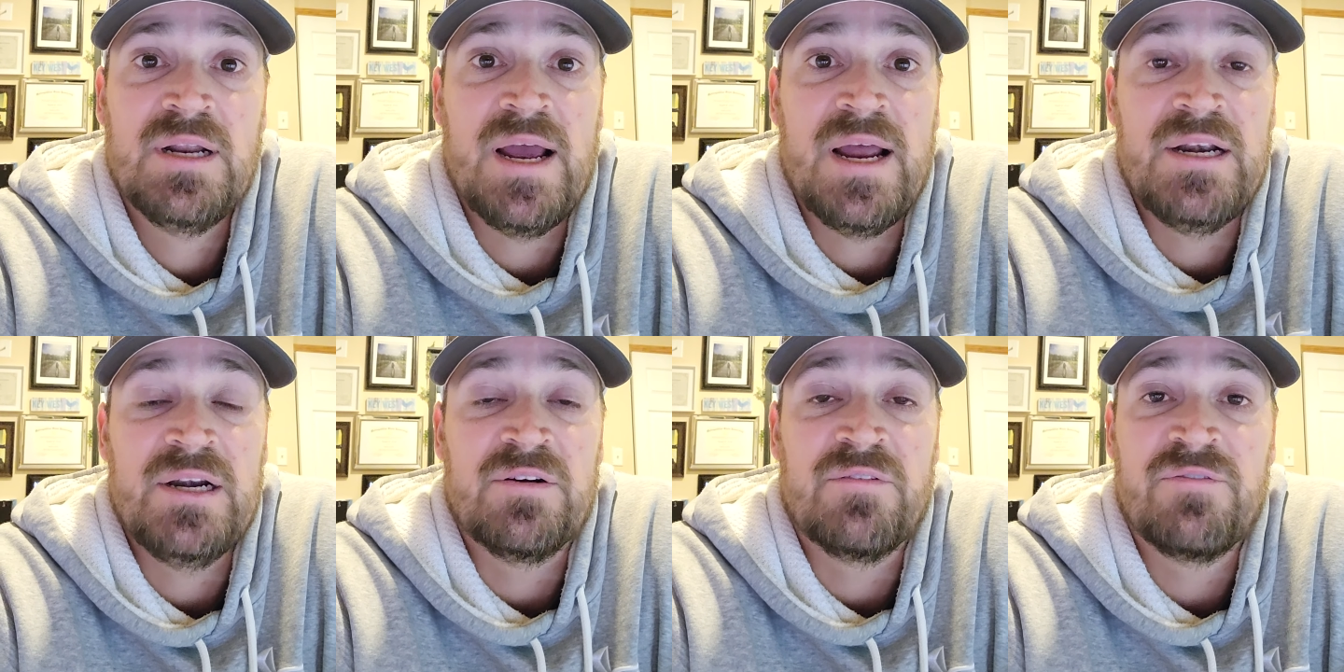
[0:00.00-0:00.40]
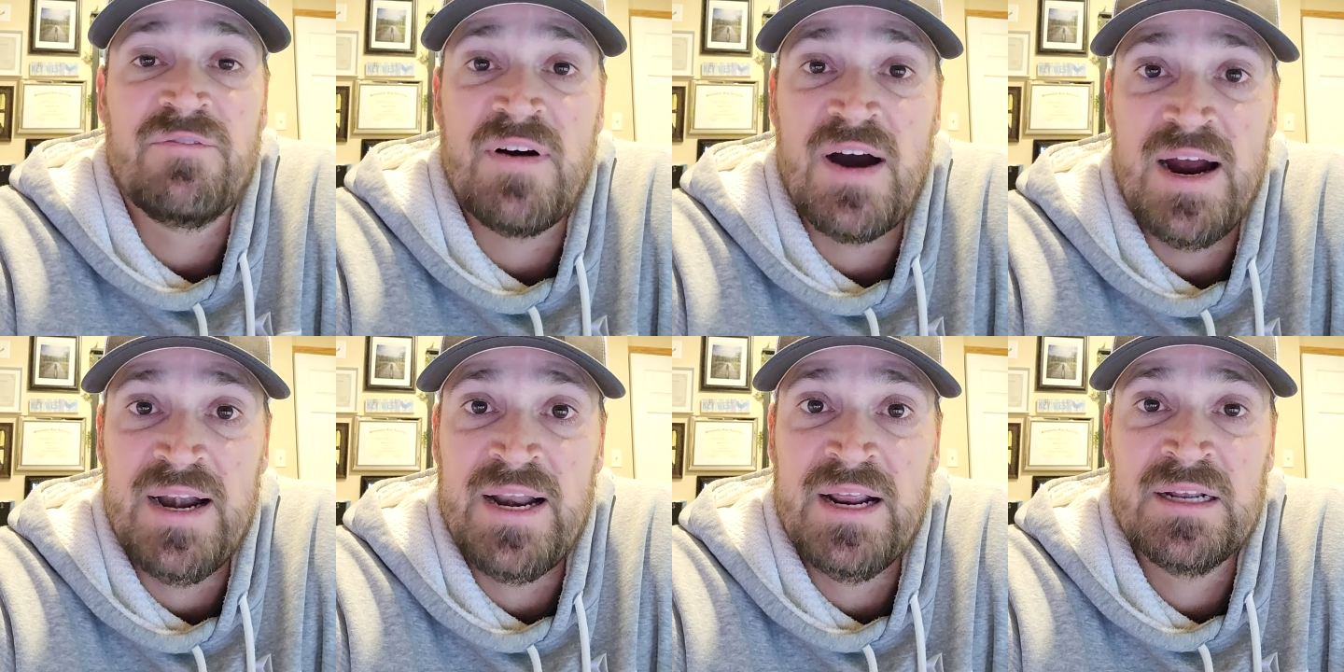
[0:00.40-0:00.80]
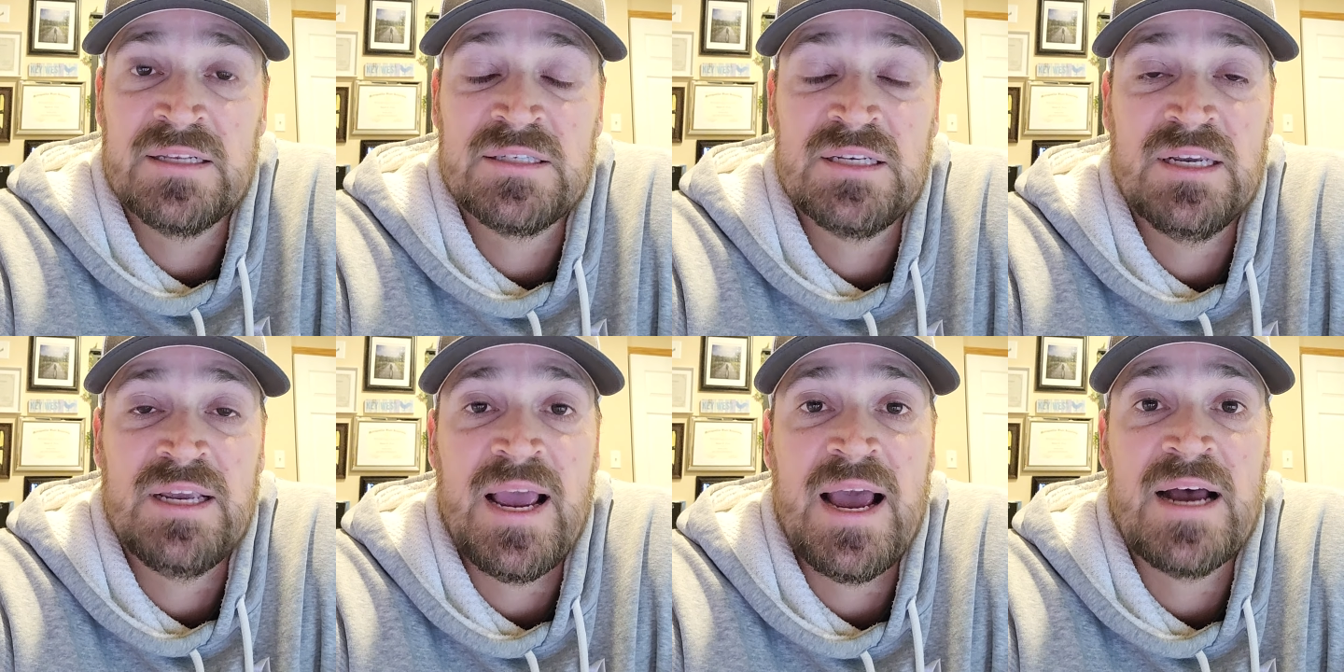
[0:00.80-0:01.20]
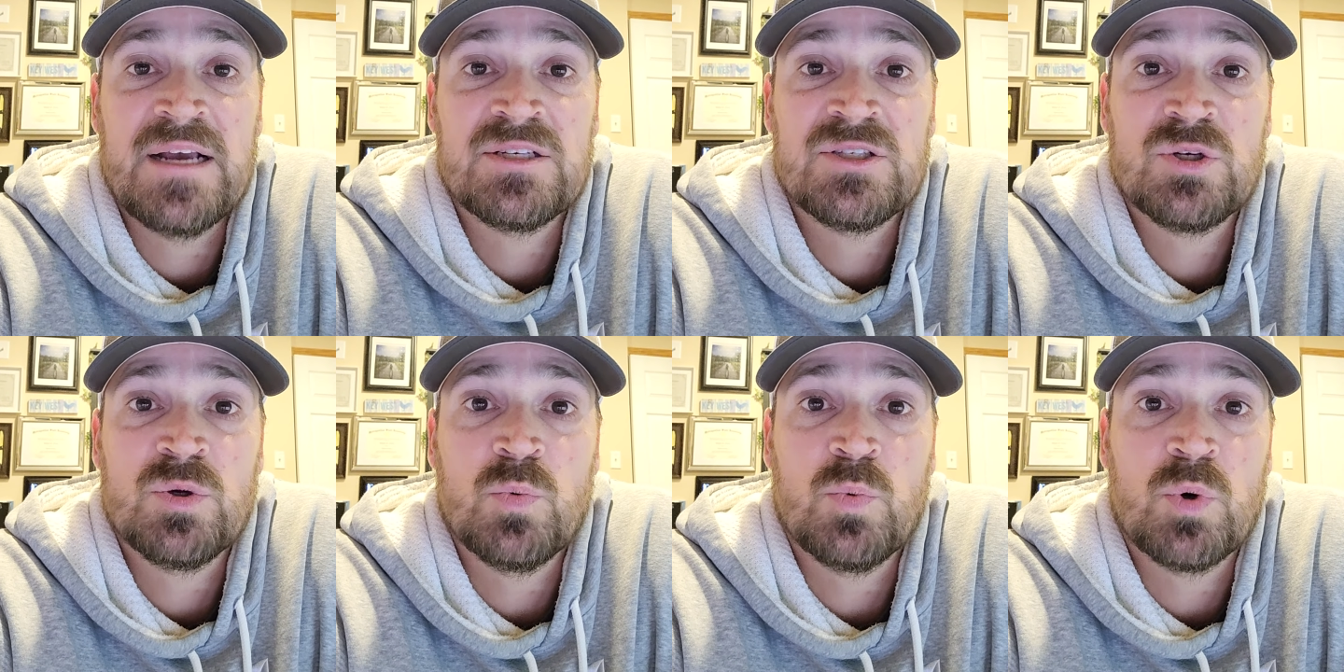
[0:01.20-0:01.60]
and your financing
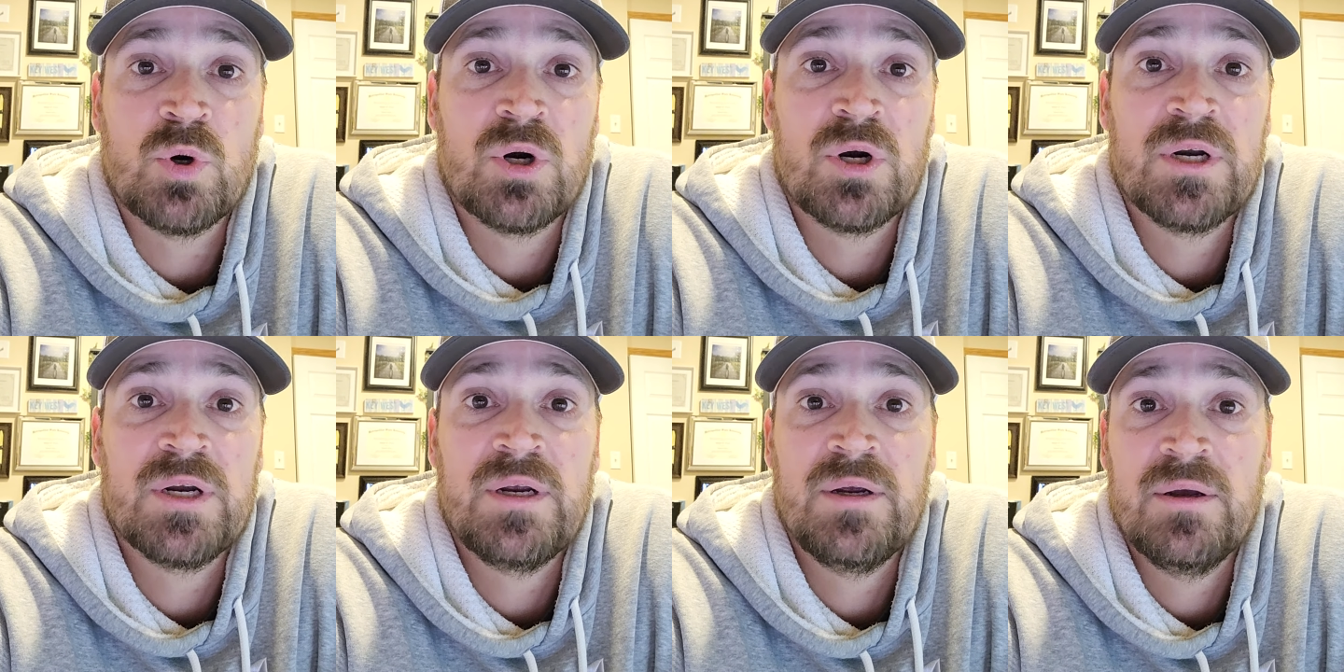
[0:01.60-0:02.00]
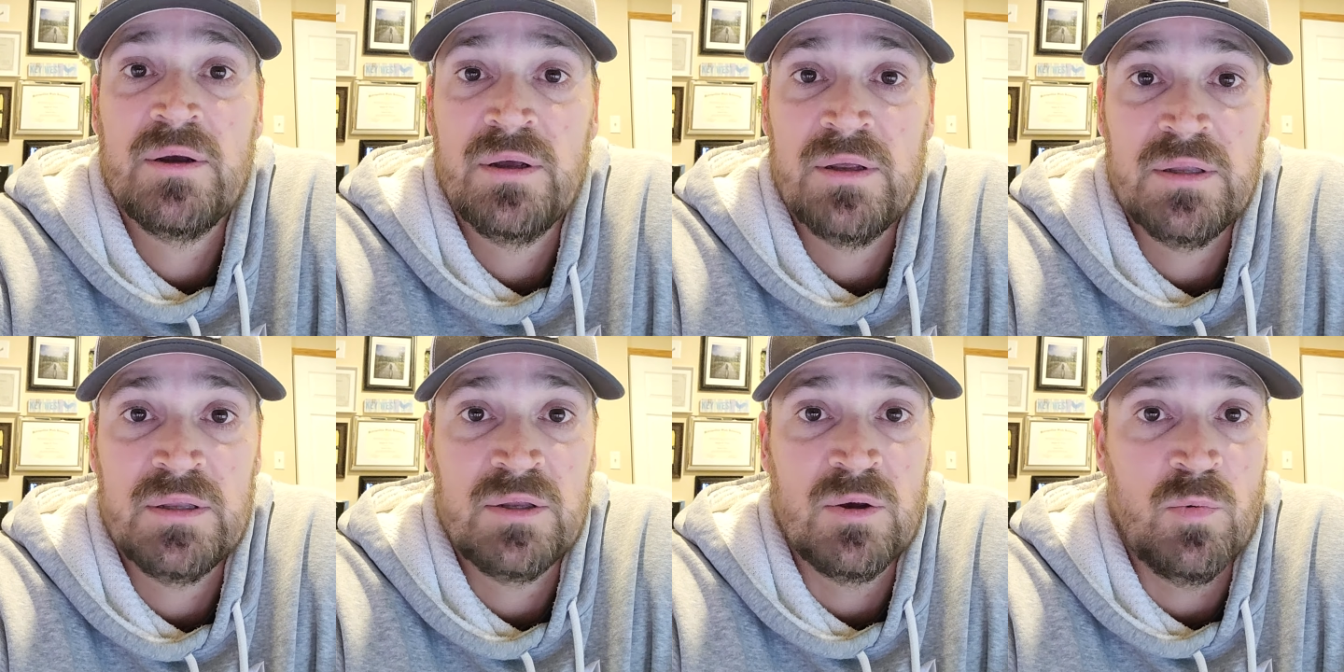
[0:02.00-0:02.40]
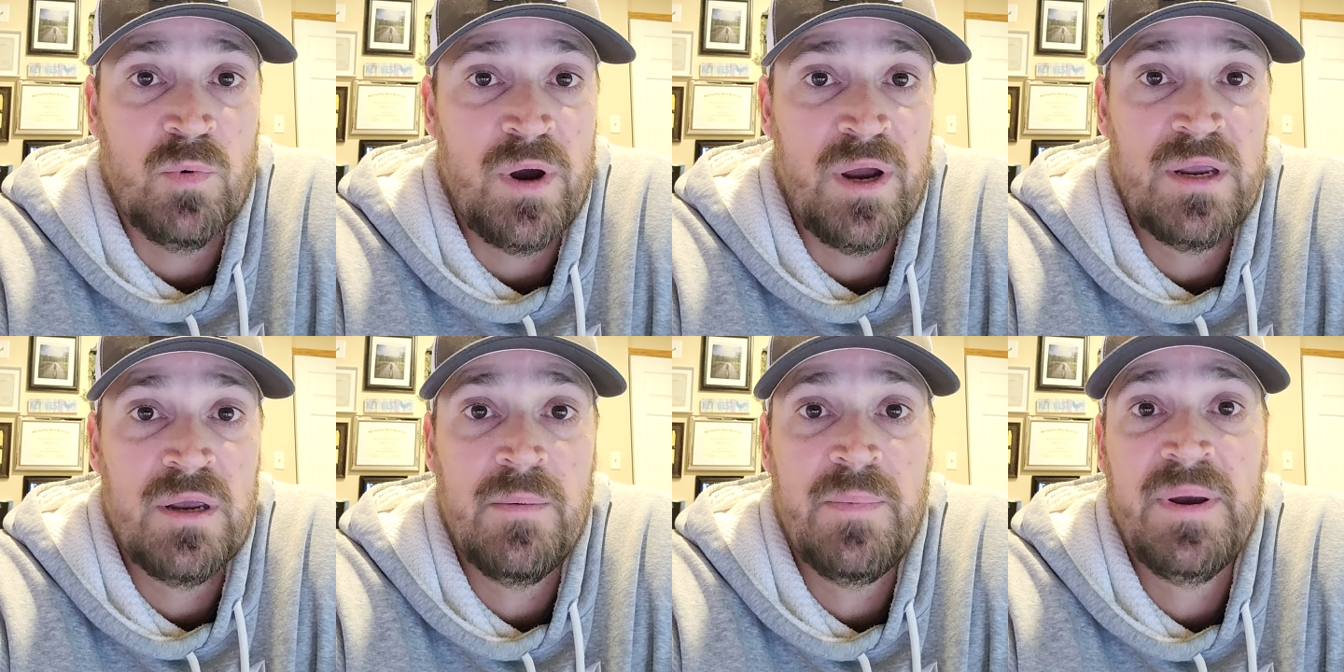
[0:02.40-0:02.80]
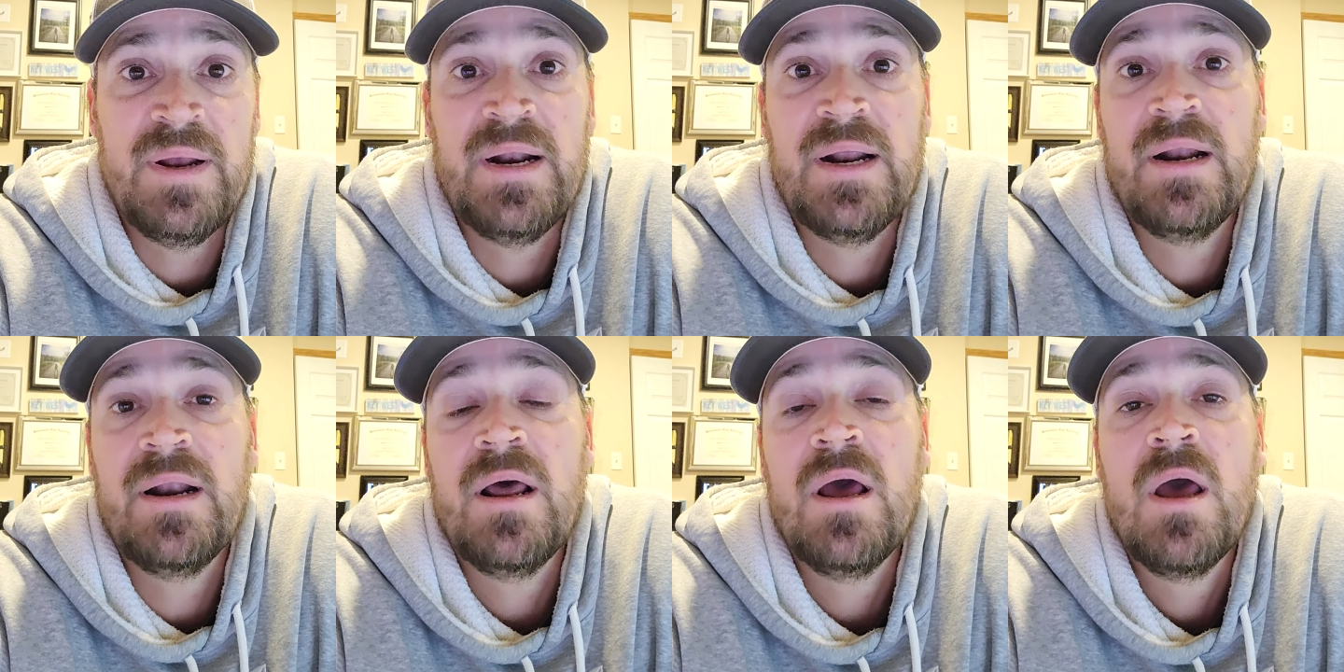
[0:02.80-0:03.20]
has to work the way you bid
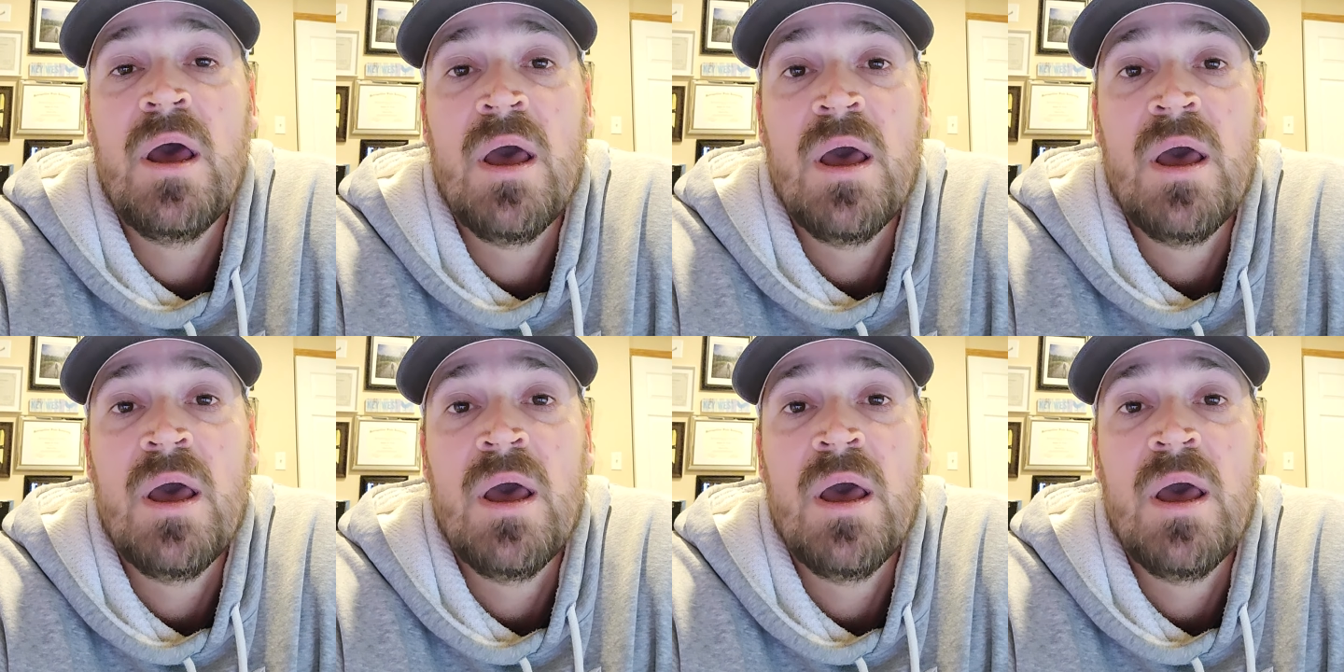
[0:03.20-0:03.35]
it.